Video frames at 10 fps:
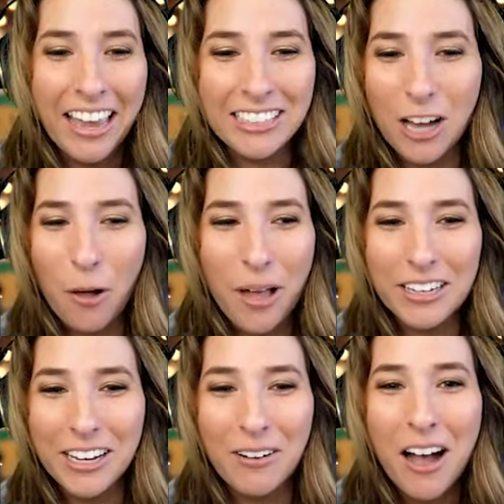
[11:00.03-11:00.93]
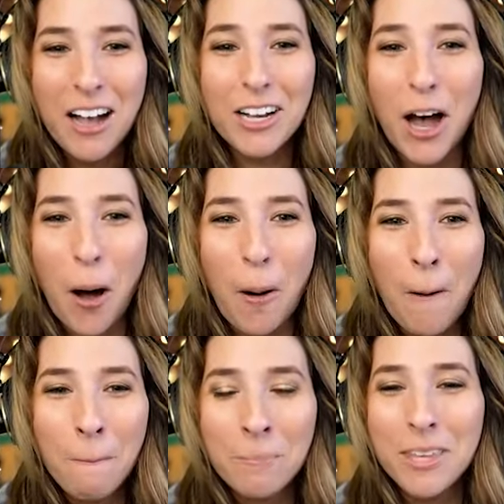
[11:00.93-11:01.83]
It's all on you. Go.
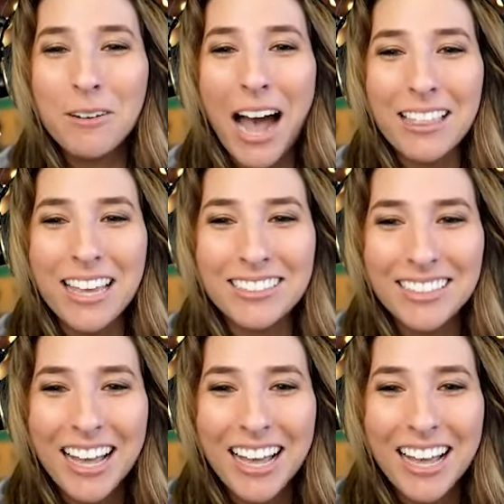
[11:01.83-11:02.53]
You got this.